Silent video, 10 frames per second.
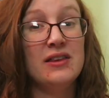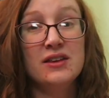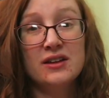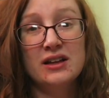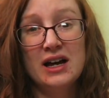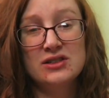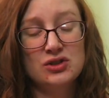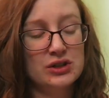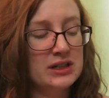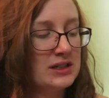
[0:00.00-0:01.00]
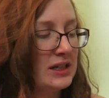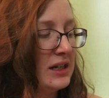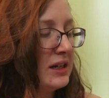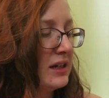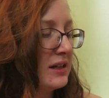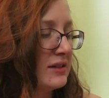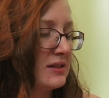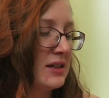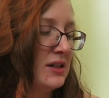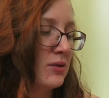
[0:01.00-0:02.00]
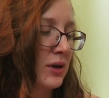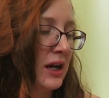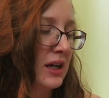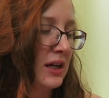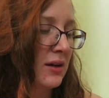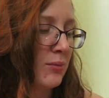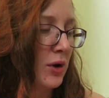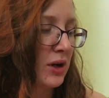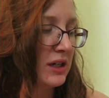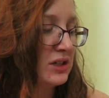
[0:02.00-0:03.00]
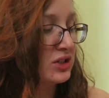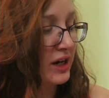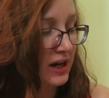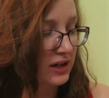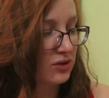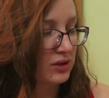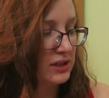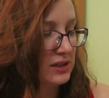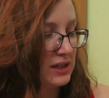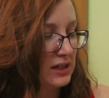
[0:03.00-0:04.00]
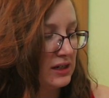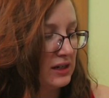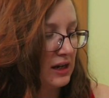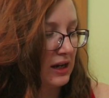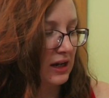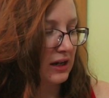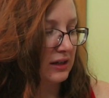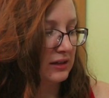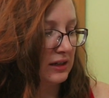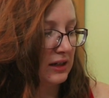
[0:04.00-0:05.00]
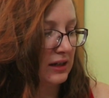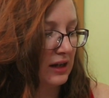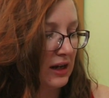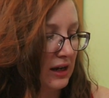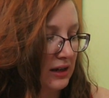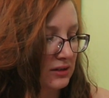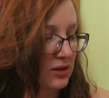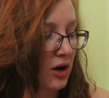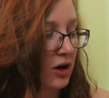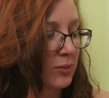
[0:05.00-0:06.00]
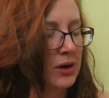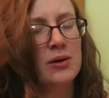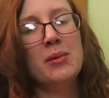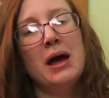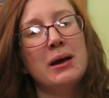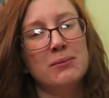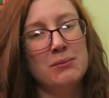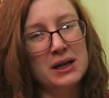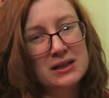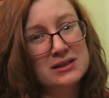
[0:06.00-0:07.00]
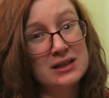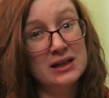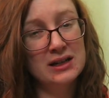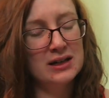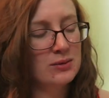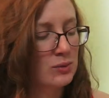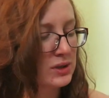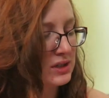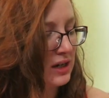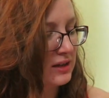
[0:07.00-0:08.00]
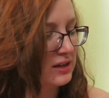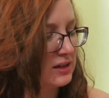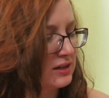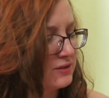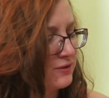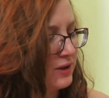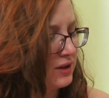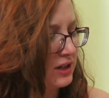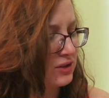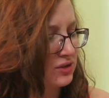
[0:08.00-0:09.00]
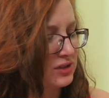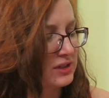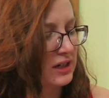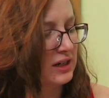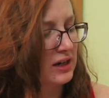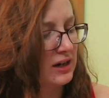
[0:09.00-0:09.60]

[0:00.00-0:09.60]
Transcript: And then the last green tea is the Organic Market Chai green tea and it has cardamom and mint in it, which I think is very interesting.